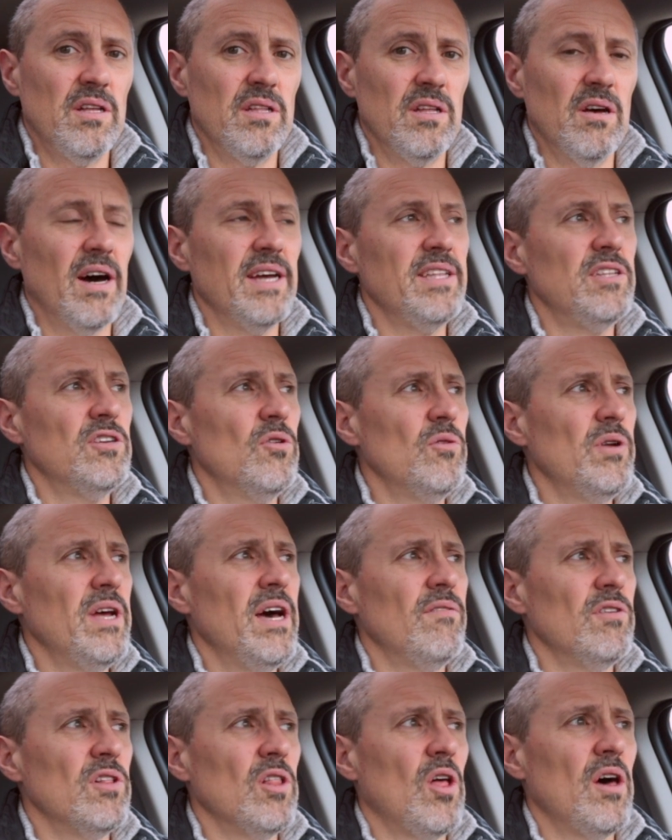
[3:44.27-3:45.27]
Now, I don't
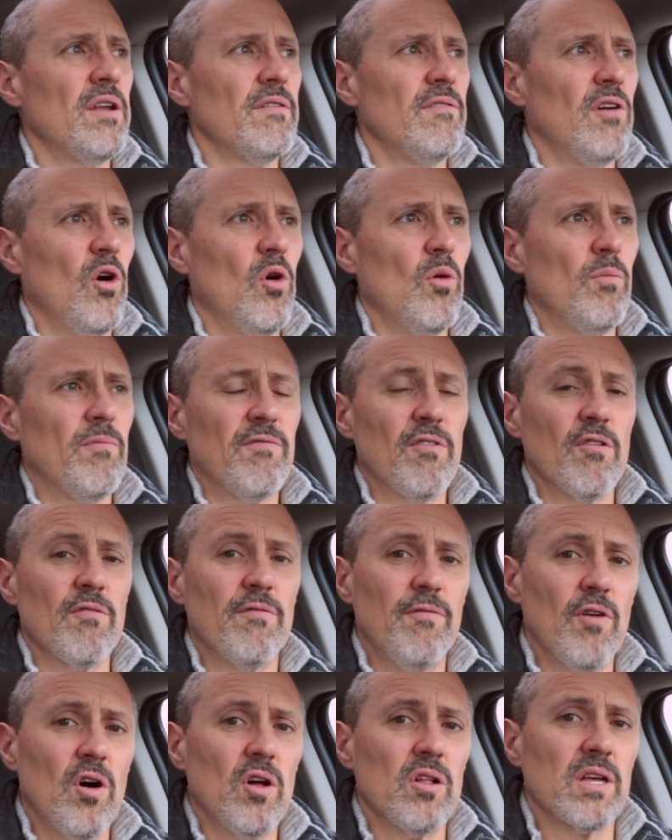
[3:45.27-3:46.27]
have a lot of hope for
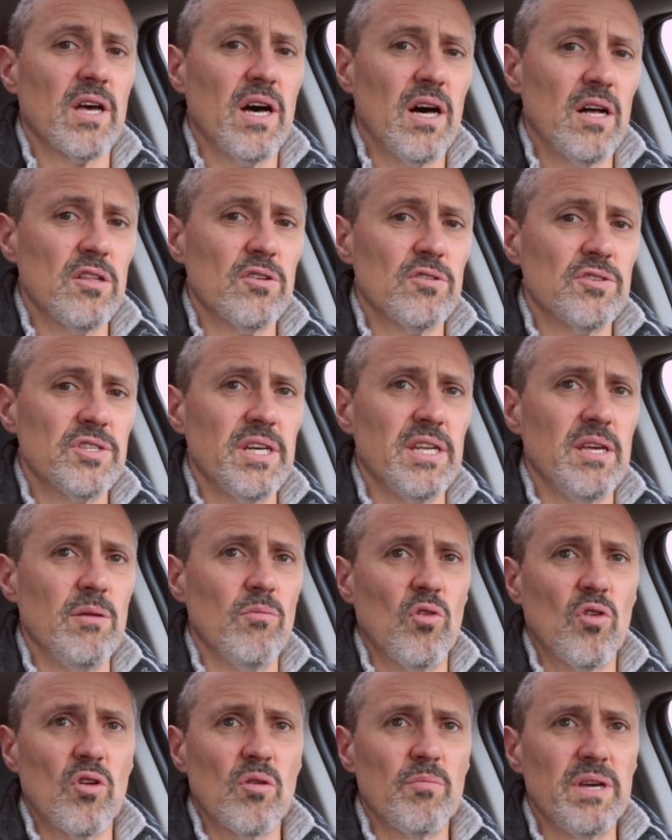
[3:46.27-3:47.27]
fall colors
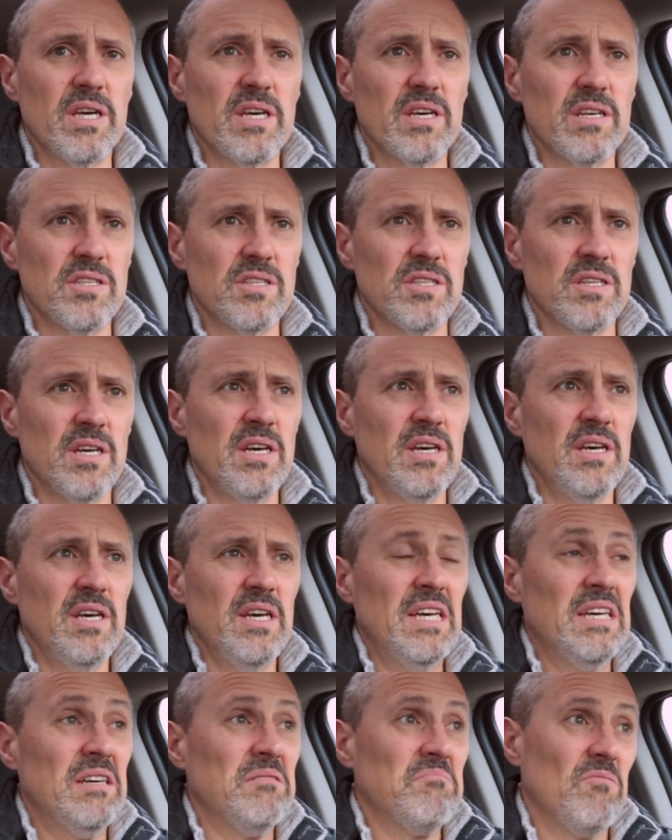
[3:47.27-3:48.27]
anymore because,
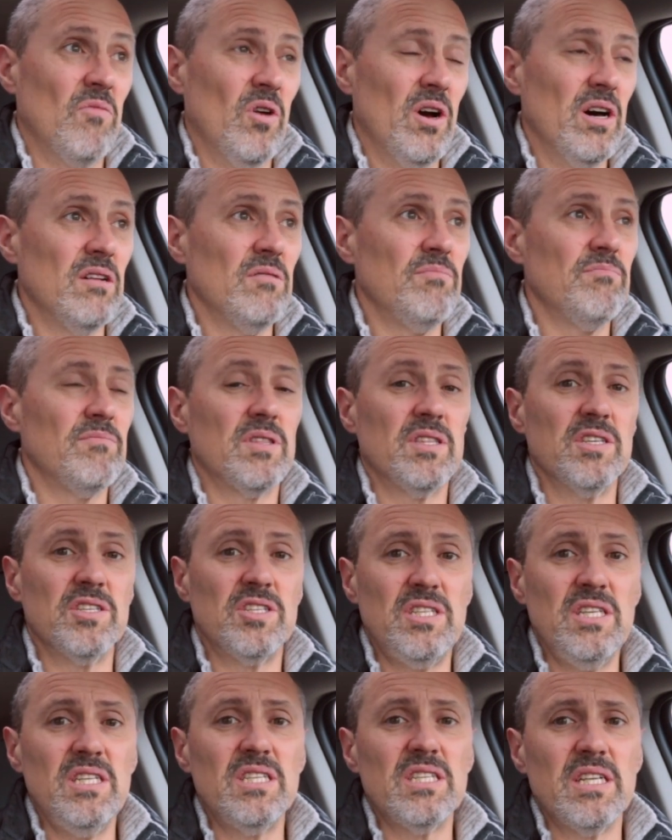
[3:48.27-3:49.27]
well, the
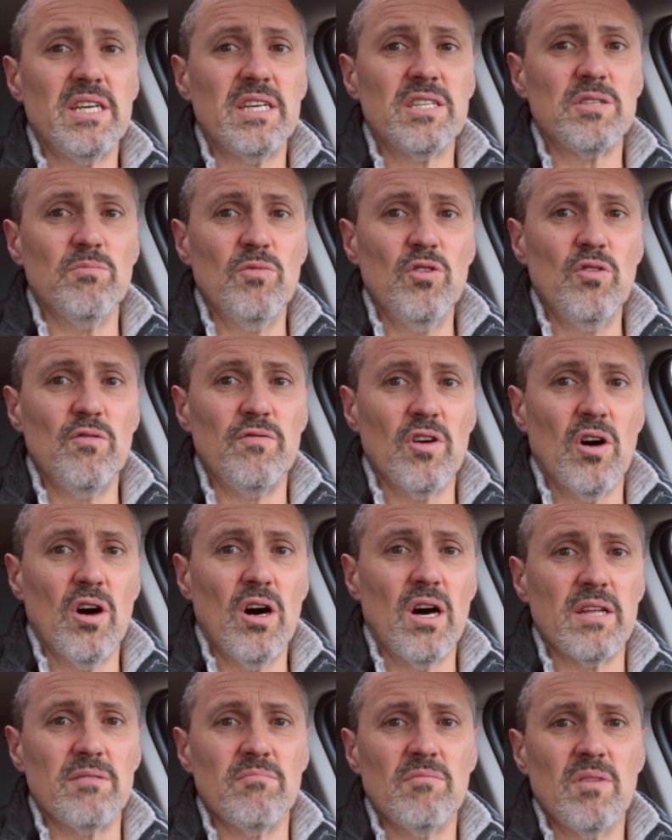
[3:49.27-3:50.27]
season has moved
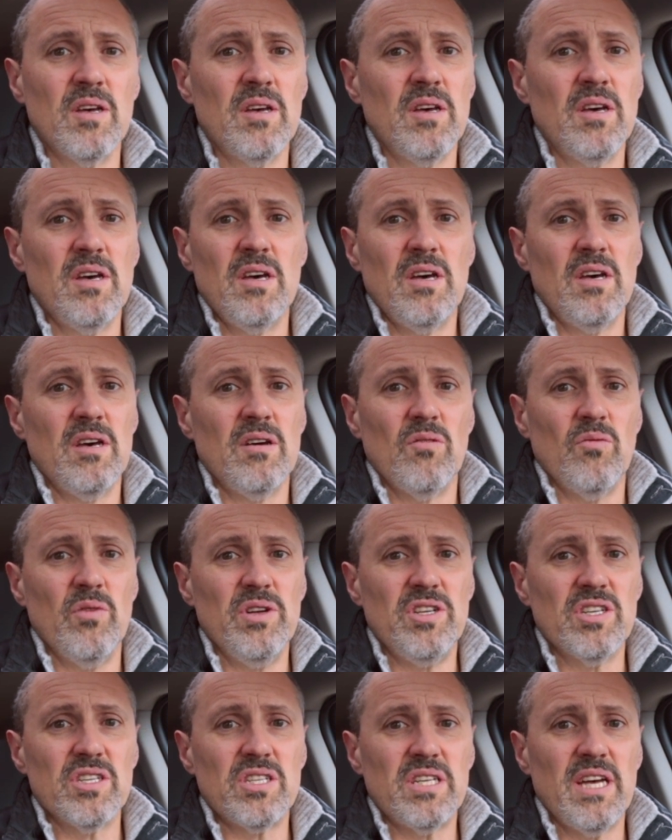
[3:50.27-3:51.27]
on. We
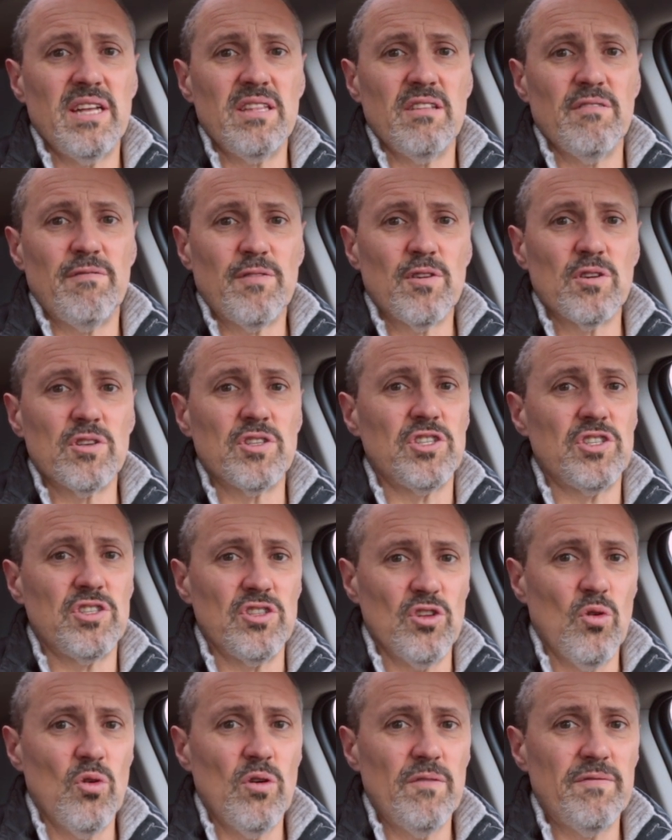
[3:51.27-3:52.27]
just had the first
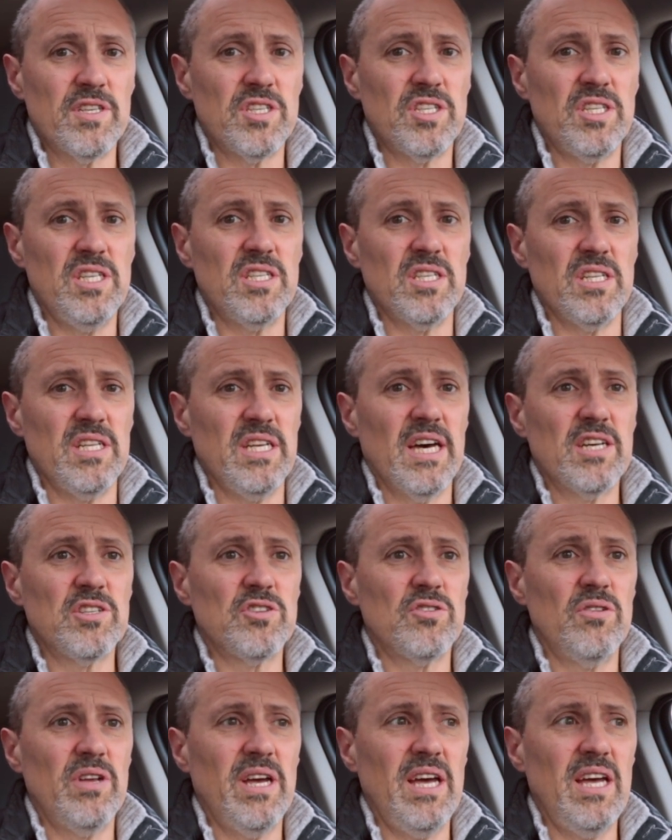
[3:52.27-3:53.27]
snow of the season
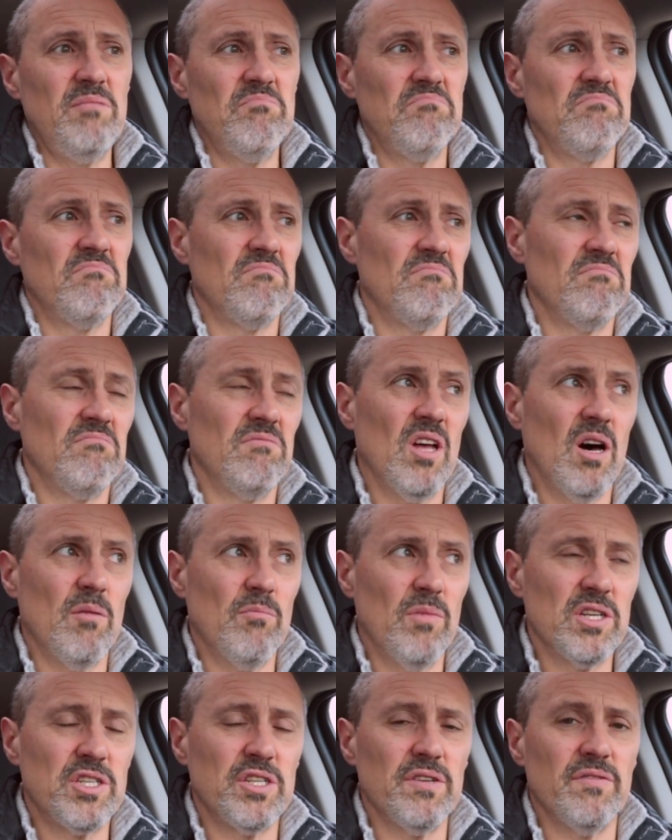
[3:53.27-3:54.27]
yesterday. Not
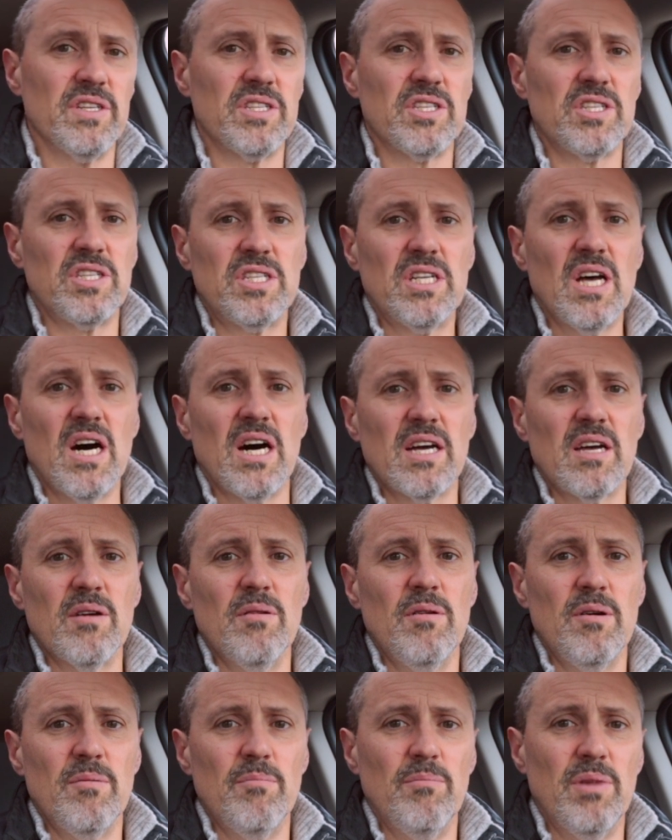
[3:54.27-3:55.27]
much of it stuck,
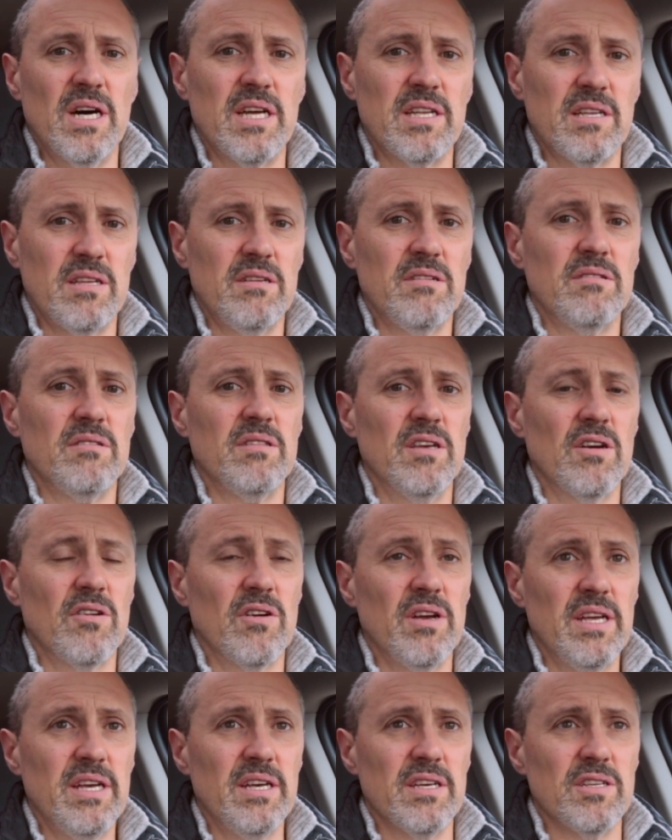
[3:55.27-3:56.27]
but there
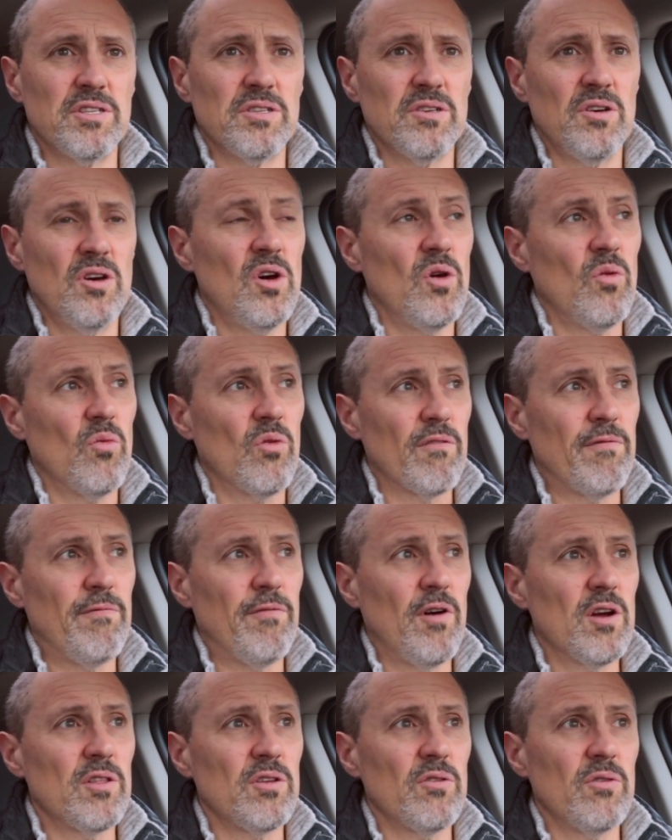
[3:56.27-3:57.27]
it is. We're
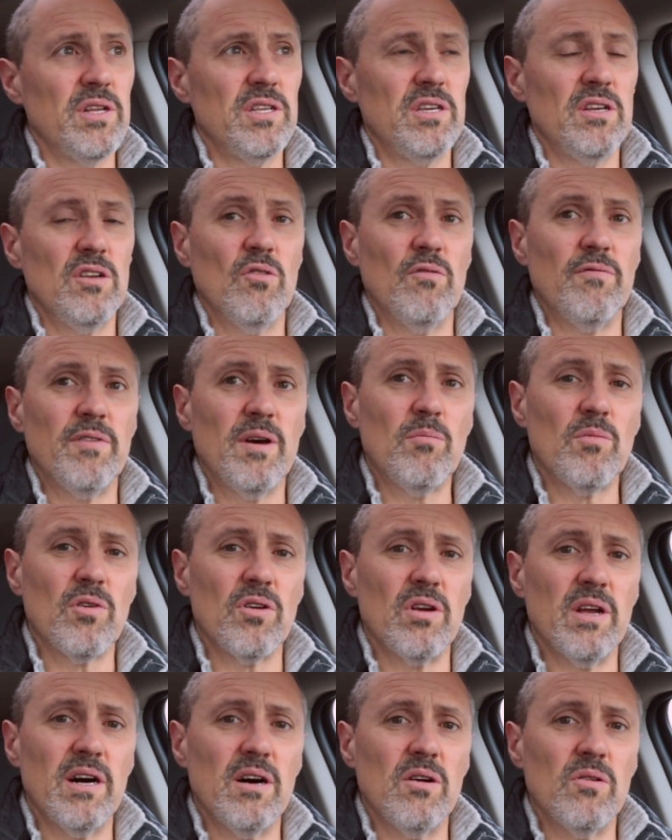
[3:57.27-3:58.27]
farther into November
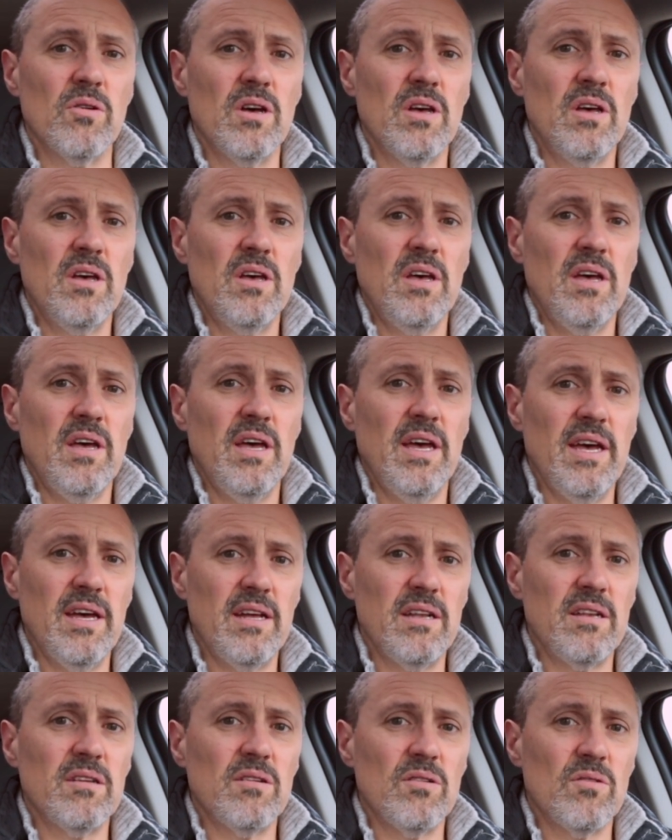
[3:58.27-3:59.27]
now,
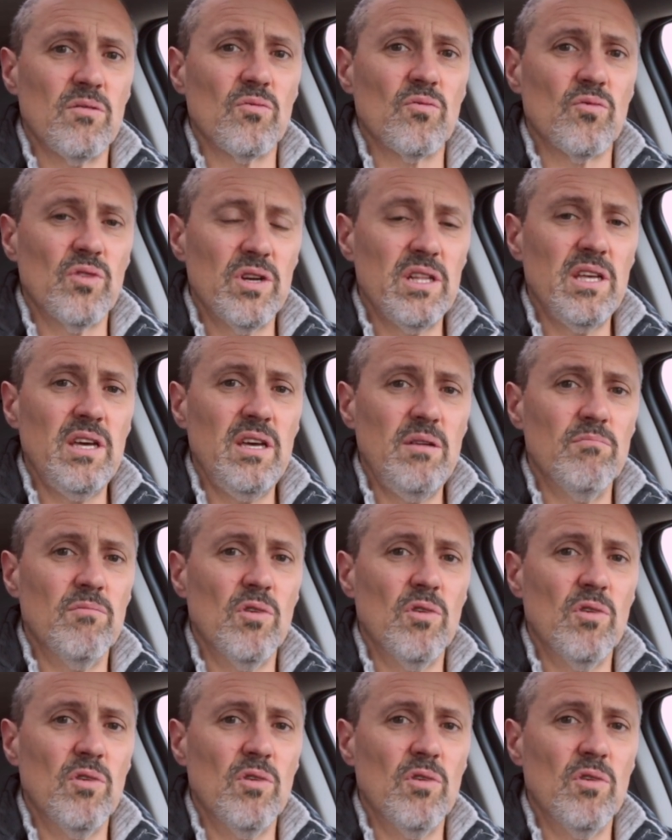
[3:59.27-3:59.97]
and really,